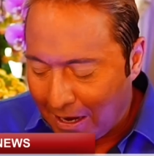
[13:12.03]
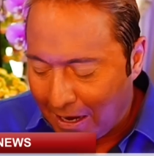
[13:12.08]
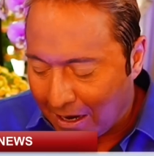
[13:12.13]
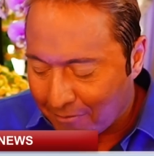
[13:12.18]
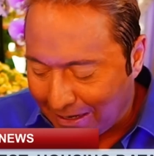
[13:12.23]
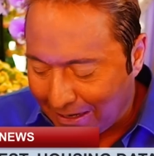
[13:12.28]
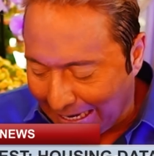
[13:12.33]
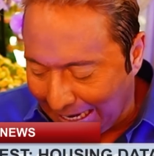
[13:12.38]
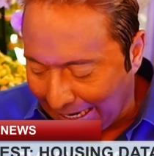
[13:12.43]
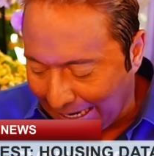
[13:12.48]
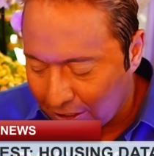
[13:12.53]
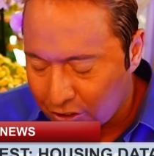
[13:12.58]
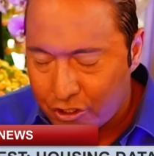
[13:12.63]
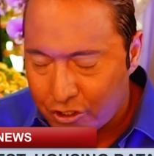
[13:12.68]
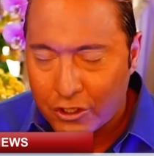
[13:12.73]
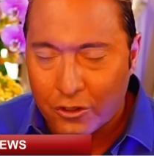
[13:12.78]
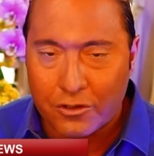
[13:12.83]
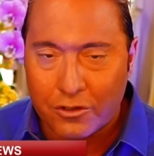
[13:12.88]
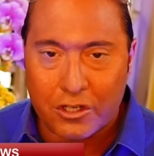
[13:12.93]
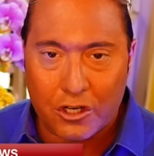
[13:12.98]
They have
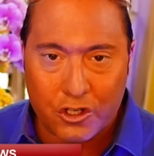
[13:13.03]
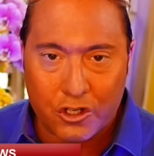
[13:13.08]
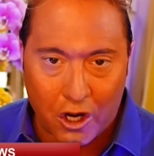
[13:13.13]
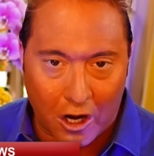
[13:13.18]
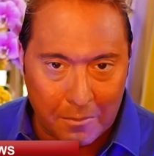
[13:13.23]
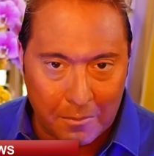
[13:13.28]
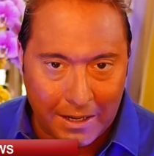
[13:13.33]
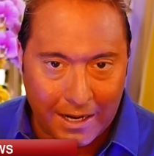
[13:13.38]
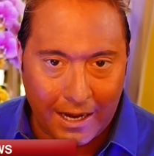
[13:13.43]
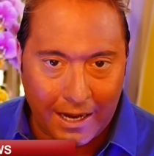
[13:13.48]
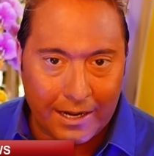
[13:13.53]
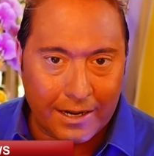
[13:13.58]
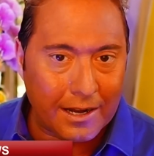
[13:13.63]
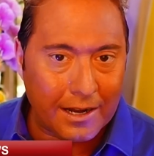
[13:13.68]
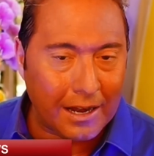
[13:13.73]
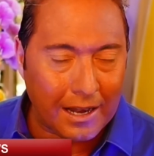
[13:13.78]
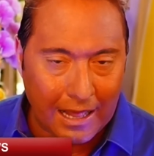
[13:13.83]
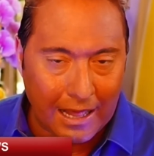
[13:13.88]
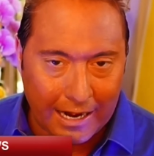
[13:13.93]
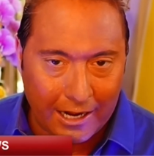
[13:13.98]
canceled,
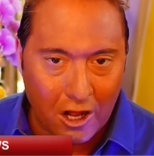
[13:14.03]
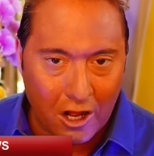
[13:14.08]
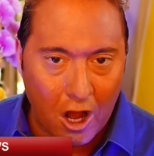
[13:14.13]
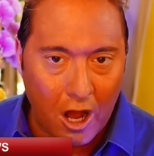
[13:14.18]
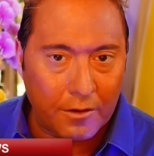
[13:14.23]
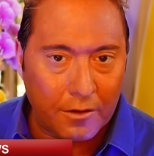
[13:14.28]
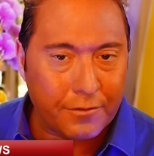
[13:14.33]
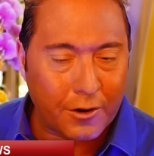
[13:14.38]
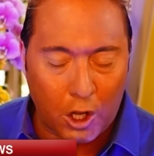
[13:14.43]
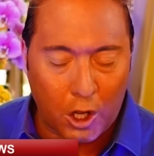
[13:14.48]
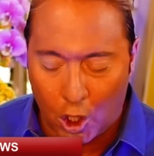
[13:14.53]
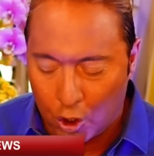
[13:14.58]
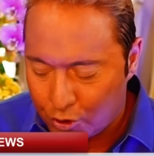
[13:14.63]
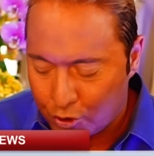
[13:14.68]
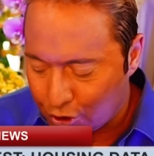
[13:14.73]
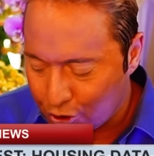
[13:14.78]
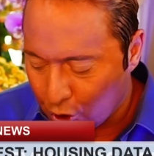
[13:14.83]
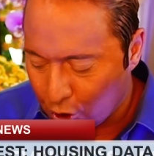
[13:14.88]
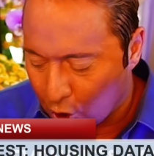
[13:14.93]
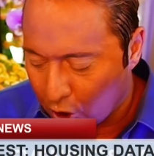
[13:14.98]
terminated, laid off,
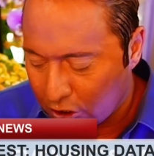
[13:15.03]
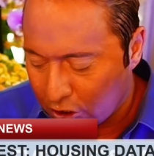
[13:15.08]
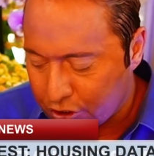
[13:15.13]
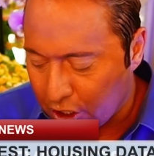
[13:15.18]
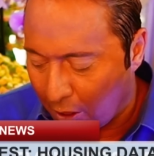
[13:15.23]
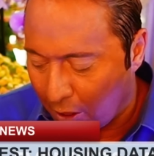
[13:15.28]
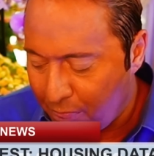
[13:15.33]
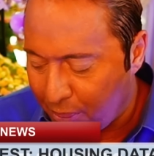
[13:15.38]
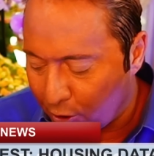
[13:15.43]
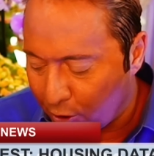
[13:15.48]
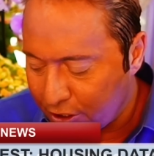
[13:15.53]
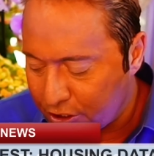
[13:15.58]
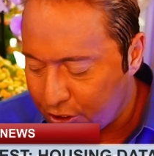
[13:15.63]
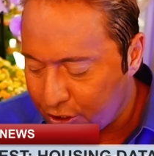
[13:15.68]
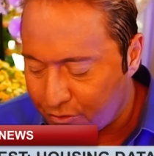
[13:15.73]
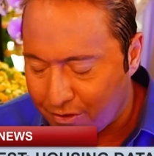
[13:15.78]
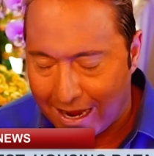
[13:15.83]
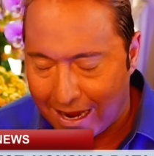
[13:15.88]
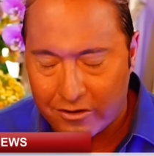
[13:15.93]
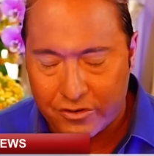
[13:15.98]
closed the doors on
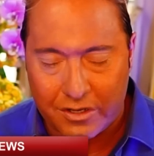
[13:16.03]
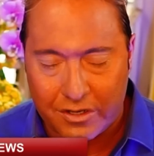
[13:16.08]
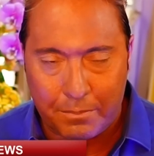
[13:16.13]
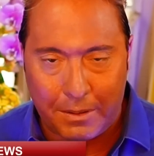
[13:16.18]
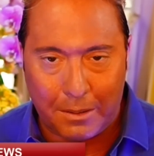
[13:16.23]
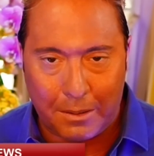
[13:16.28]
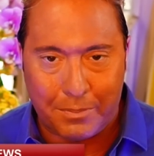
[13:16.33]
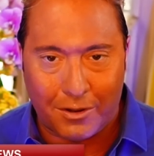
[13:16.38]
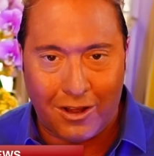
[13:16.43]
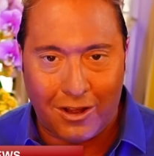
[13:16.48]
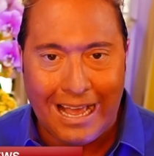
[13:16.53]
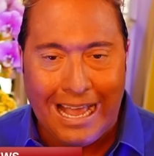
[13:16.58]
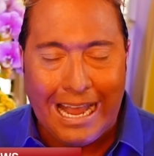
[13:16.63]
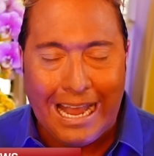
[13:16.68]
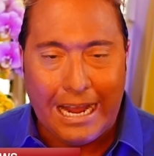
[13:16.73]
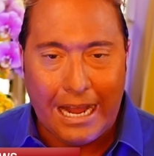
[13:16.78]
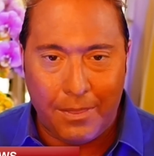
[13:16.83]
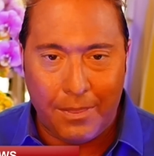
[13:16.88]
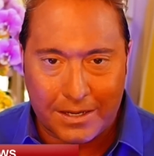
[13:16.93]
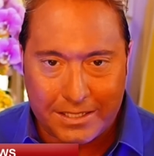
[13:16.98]
32,000 people
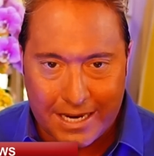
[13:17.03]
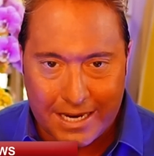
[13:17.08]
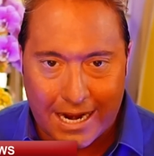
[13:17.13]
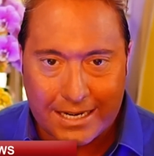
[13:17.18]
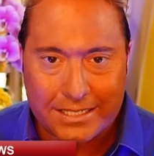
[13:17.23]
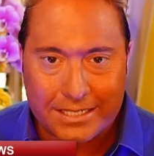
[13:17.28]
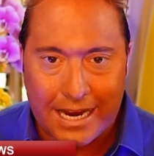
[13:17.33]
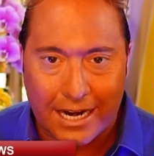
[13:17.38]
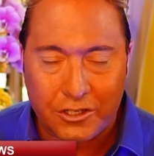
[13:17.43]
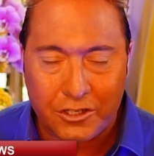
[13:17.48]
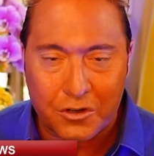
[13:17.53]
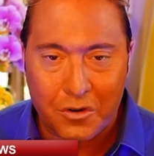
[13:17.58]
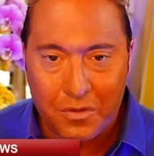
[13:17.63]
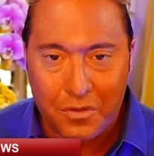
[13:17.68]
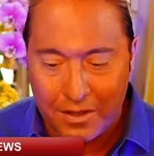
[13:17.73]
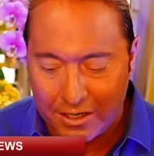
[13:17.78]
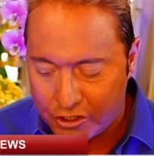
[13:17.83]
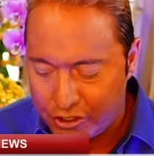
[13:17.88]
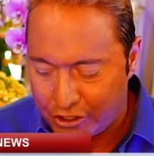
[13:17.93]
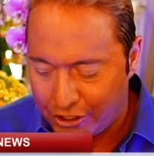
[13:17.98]
in the tech
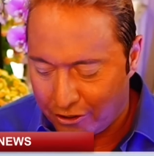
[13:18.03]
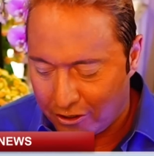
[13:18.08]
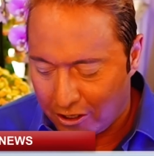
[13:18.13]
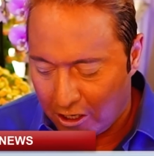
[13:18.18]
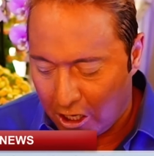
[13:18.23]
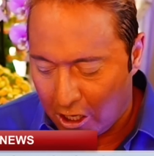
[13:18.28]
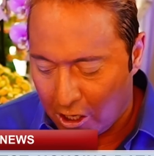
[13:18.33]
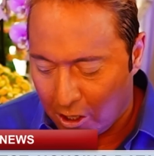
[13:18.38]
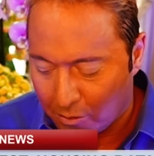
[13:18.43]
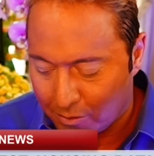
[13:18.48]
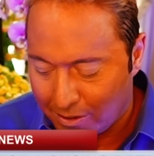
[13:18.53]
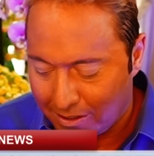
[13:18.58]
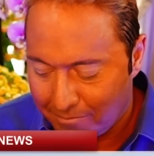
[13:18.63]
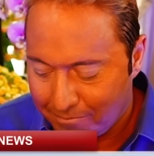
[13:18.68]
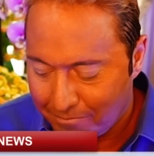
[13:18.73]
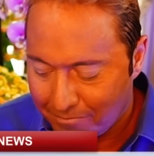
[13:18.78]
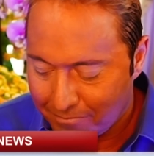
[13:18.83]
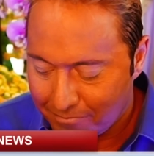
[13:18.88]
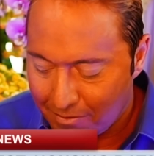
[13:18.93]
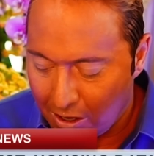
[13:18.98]
sector this year
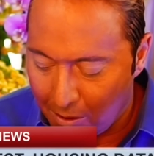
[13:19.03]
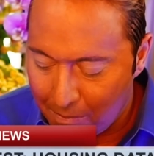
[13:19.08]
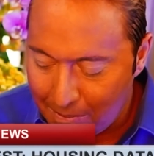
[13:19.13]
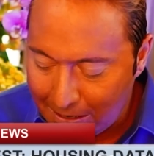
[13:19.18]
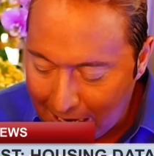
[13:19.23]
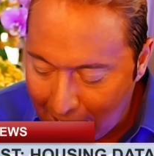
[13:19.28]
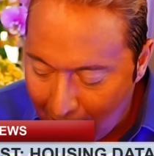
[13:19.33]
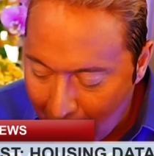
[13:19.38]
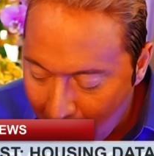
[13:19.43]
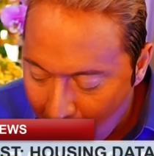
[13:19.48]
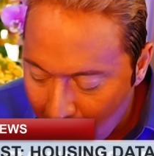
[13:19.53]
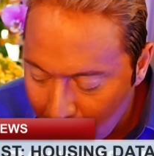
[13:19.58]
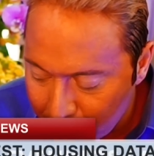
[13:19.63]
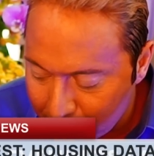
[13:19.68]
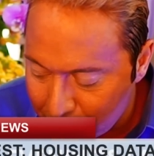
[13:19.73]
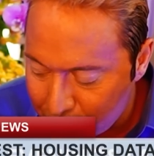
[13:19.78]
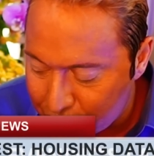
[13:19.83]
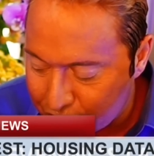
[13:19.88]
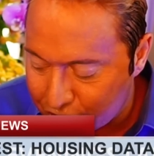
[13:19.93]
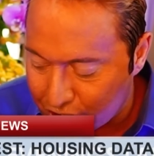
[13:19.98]
alone. On the
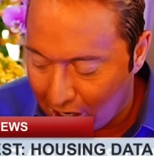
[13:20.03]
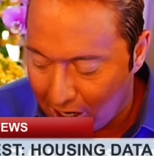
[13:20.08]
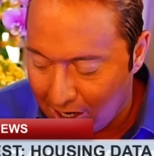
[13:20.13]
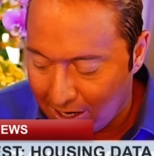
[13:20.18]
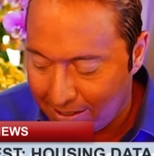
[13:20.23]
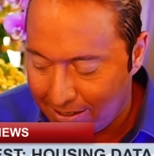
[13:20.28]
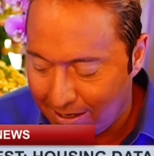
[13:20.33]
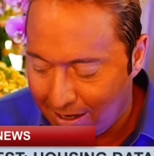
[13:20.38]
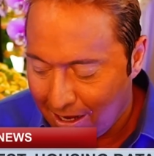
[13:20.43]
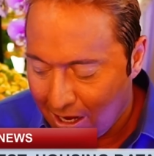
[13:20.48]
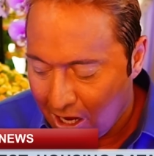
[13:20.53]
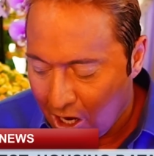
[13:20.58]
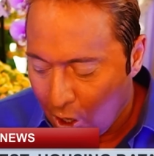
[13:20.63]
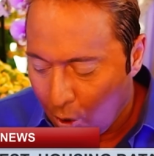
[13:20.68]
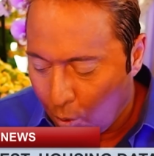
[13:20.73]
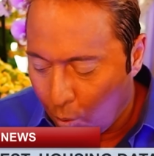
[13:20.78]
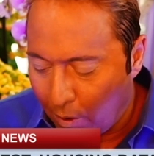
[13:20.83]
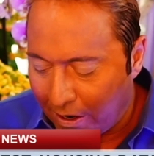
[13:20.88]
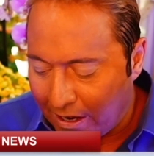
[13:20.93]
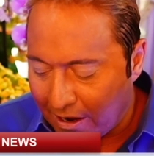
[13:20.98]
other side,
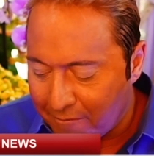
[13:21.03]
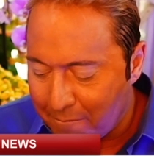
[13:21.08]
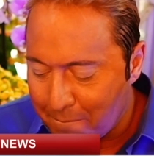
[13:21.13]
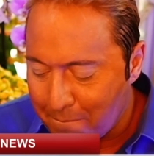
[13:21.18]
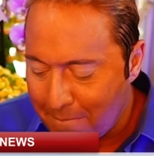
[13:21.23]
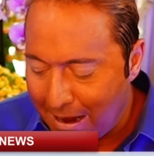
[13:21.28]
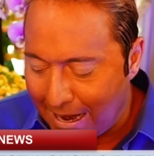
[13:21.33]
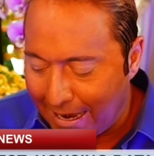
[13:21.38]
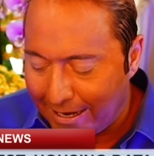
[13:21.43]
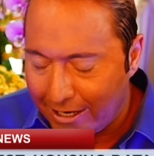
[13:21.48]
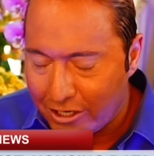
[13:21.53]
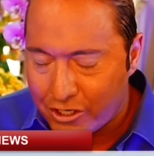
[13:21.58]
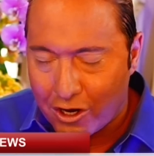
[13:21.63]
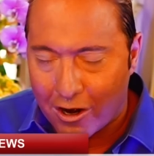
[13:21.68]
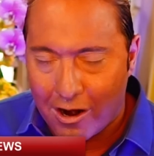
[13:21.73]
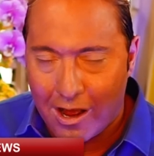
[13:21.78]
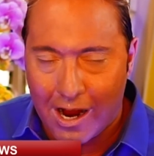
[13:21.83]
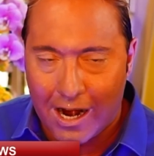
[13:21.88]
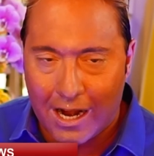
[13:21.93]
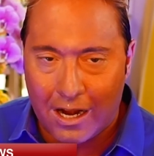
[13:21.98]
we have
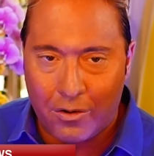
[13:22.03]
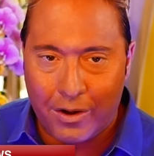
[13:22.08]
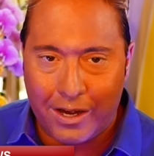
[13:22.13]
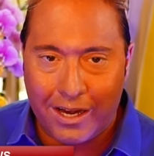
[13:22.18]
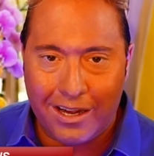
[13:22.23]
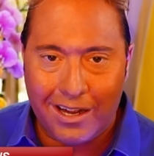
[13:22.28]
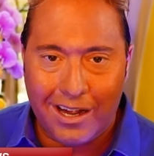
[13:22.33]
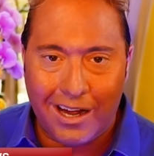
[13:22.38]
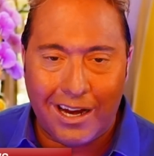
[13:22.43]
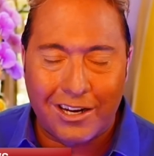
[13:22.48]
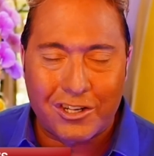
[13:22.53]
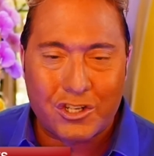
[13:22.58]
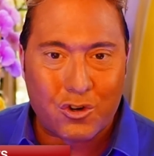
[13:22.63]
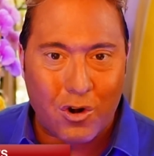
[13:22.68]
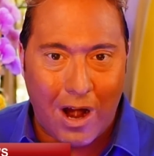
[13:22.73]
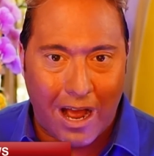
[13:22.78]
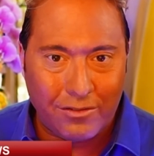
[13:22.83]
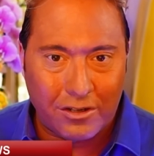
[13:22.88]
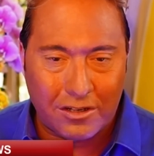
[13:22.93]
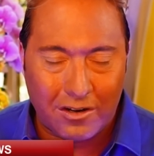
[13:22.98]
major hiring in
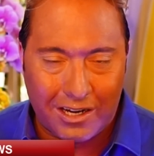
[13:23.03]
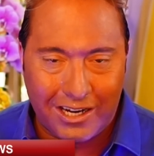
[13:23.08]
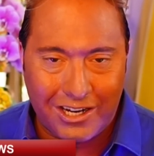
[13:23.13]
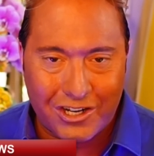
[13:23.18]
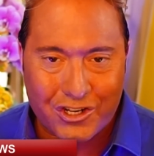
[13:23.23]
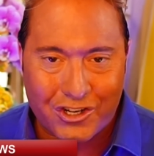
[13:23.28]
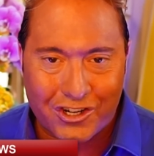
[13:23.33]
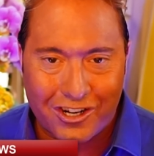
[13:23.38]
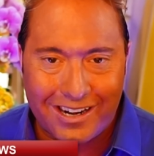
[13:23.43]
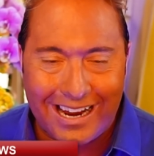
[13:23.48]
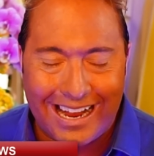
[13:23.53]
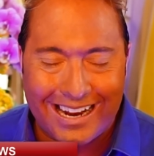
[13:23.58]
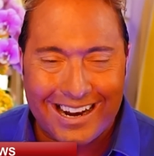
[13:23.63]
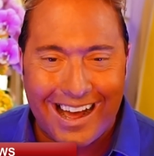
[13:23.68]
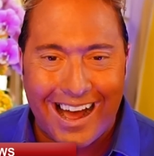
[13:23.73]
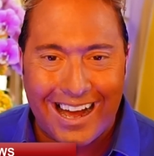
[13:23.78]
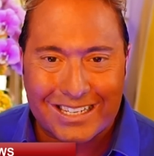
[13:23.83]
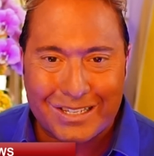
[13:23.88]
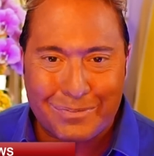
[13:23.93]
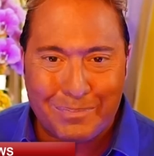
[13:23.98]
travel and leisure
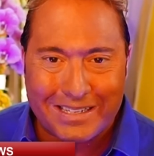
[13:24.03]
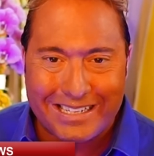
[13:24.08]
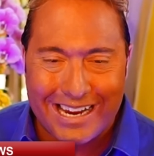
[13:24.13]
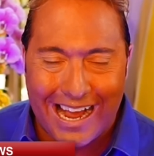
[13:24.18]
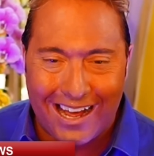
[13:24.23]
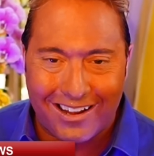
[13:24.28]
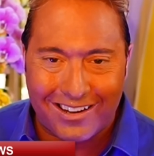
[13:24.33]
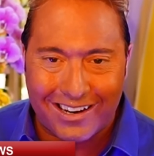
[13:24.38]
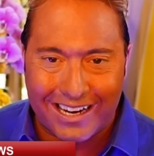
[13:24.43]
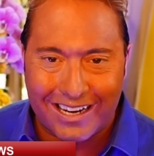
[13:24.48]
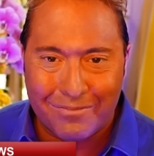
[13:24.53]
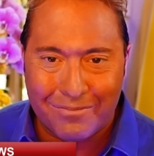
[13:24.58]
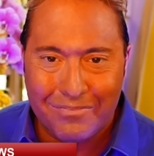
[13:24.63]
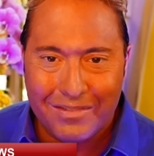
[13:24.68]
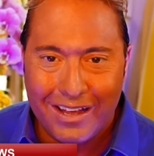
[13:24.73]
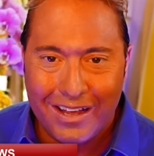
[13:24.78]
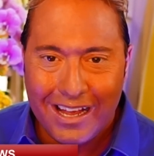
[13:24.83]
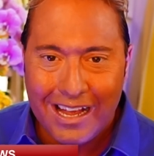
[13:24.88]
and hospitality.